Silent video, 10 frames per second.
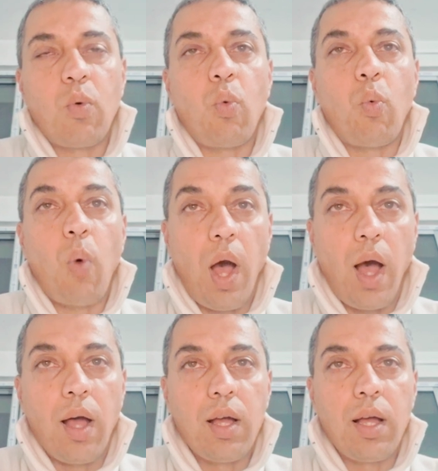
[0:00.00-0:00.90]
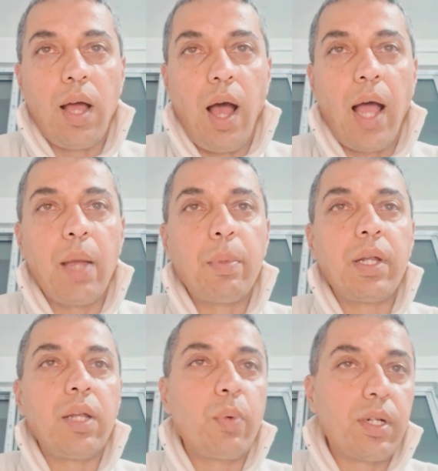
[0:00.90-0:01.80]
Waha, I am an
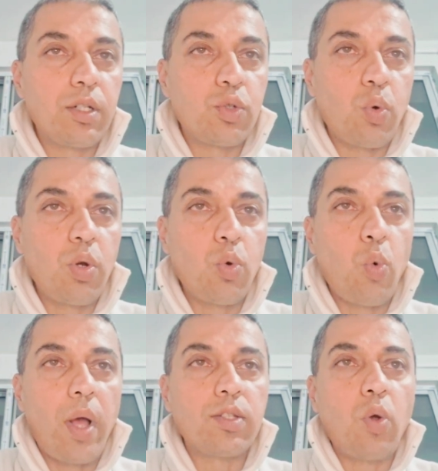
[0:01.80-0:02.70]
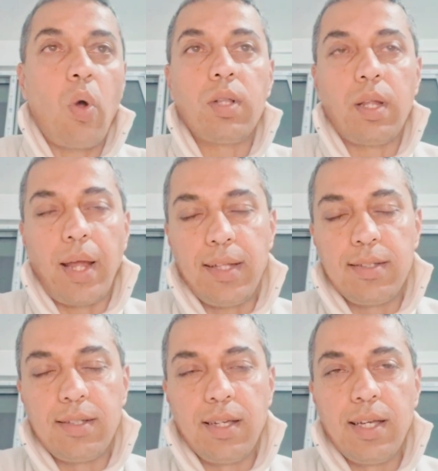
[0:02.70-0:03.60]
elevated soul who has all the
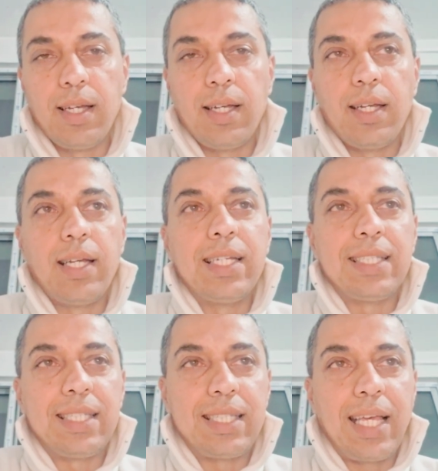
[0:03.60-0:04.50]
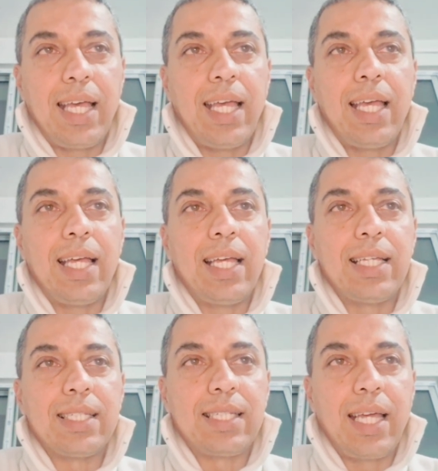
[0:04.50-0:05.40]
rights. Say,
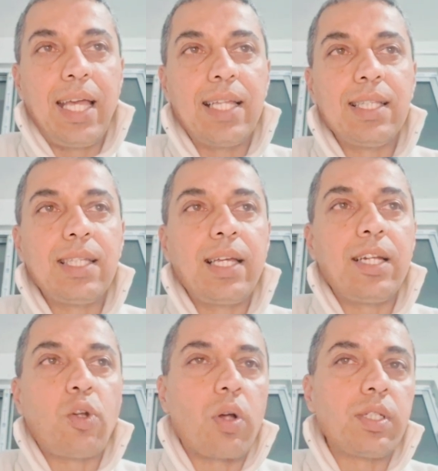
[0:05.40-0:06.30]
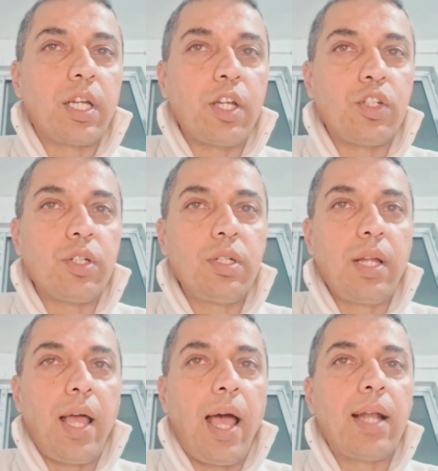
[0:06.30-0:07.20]
stay in the intoxication
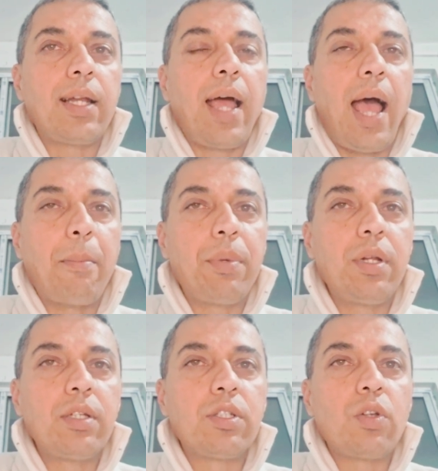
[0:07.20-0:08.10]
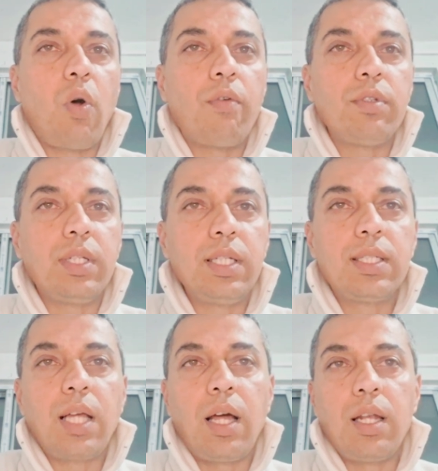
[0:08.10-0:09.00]
and happiness of
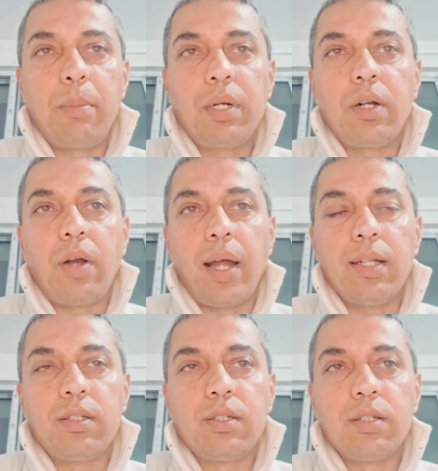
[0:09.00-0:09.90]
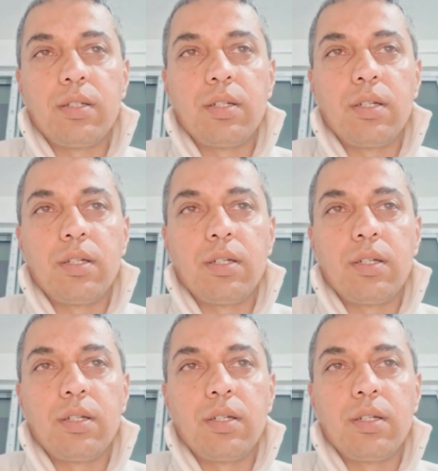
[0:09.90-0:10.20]
these unlimited rights,